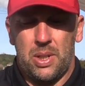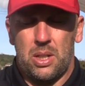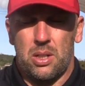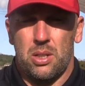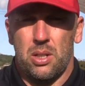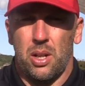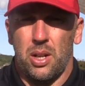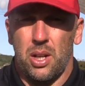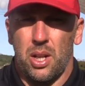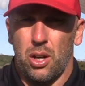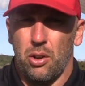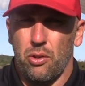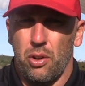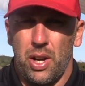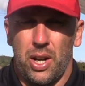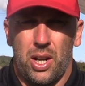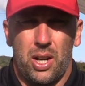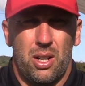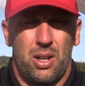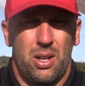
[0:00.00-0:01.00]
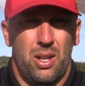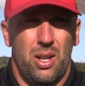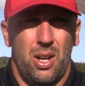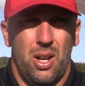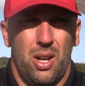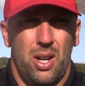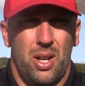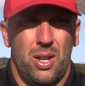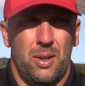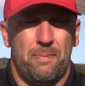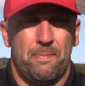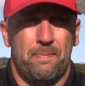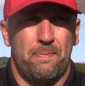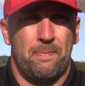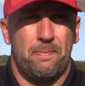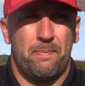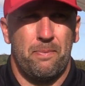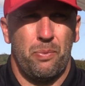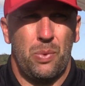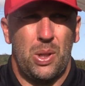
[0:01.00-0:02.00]
Sonny and Greg,
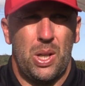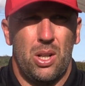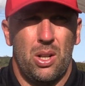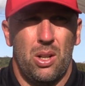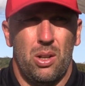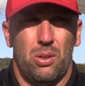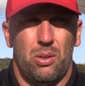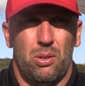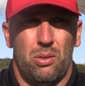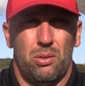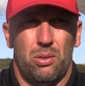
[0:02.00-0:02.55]
you know,